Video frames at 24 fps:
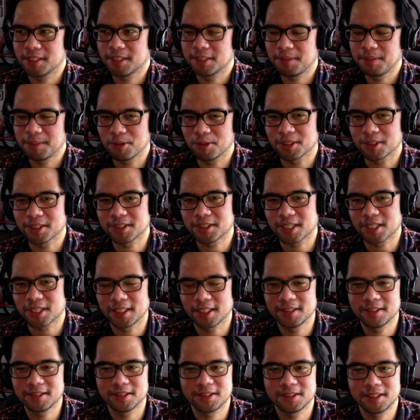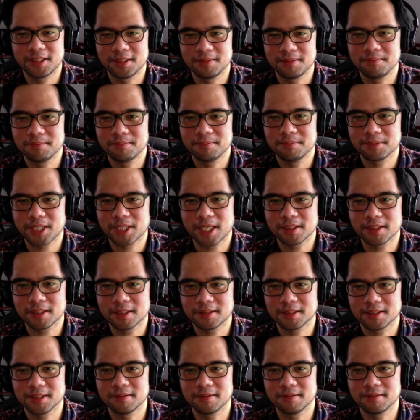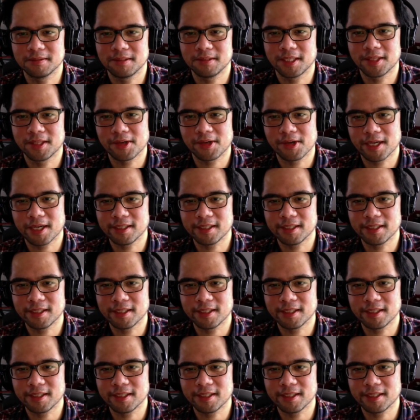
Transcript: these people excited to see cyclists in, in their